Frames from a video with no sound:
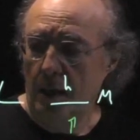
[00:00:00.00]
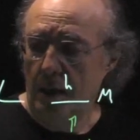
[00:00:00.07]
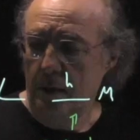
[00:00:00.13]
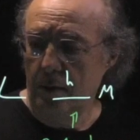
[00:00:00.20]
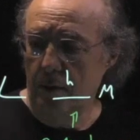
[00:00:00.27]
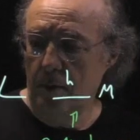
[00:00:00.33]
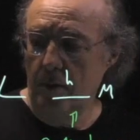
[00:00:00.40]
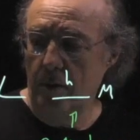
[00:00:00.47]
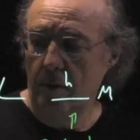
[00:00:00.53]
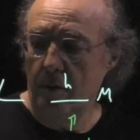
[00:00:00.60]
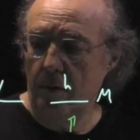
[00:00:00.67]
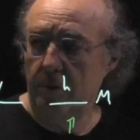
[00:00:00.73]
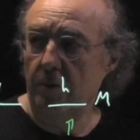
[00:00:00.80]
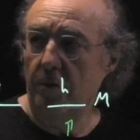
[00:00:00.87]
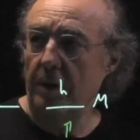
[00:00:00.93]
the
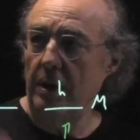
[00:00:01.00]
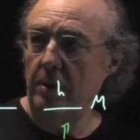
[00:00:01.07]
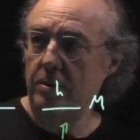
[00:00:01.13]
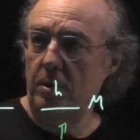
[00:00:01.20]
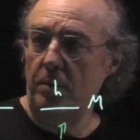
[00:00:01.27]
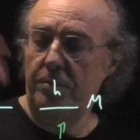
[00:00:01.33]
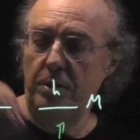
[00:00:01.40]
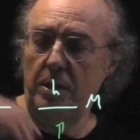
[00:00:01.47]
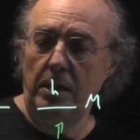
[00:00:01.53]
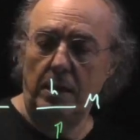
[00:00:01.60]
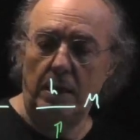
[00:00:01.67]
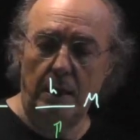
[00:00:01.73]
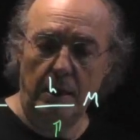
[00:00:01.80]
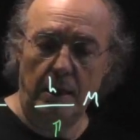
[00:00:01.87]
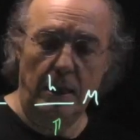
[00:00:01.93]
values of C
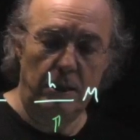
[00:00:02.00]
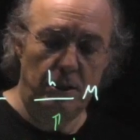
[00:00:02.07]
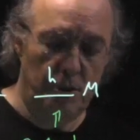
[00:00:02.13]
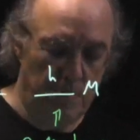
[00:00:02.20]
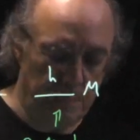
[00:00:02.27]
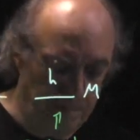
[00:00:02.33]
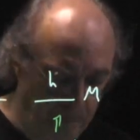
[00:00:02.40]
and H.